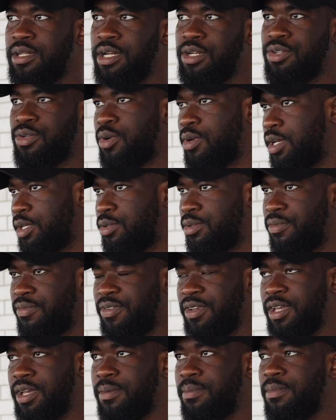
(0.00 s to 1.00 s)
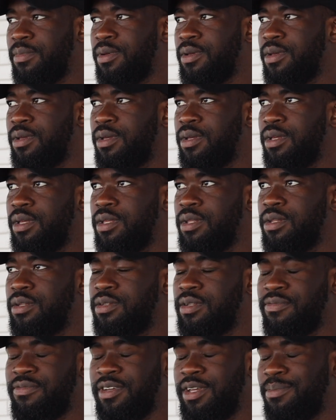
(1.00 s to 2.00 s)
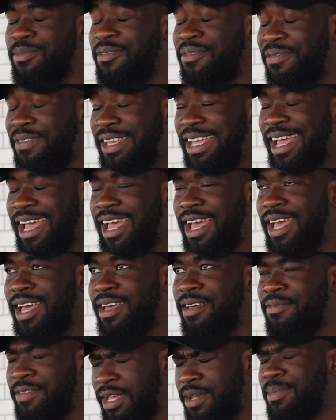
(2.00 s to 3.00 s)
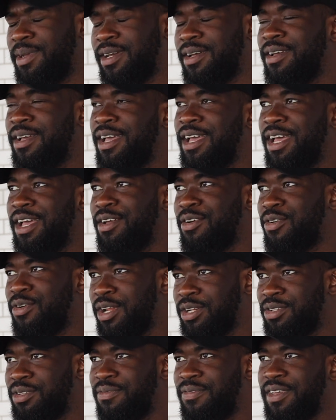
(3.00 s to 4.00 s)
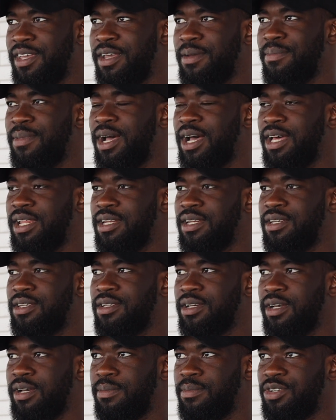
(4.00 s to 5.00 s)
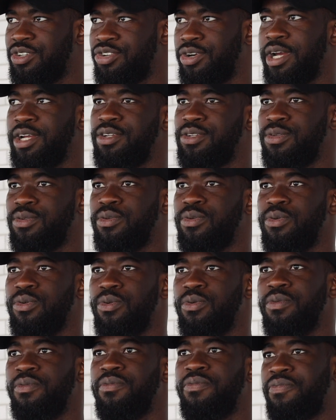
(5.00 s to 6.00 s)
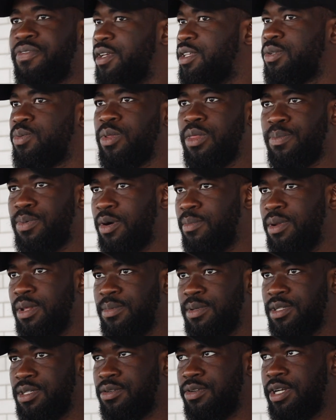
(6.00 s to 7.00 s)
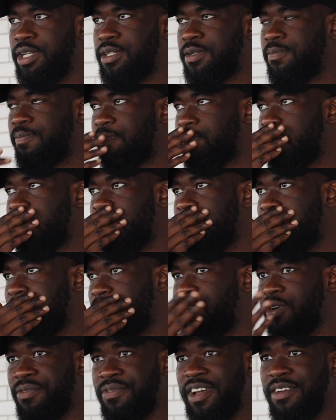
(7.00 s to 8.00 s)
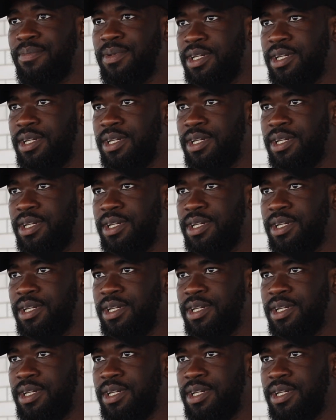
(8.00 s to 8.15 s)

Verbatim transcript: tell you to connect to the VM. So VM. V- VM, yeah. Connect to the VM and um, try to fix what the problem is, right? Mm-hmm. 45